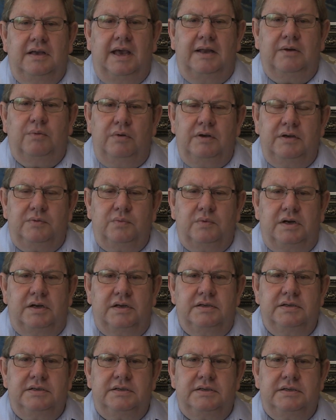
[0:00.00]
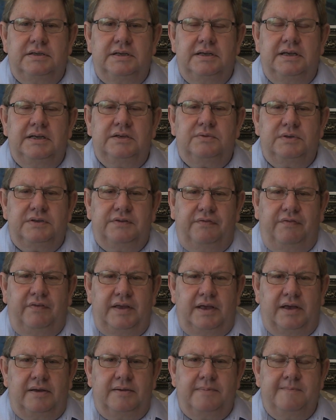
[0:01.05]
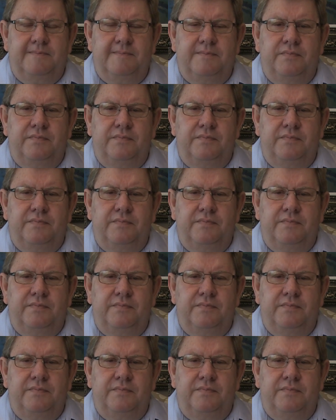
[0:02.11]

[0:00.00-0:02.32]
And all it was fear.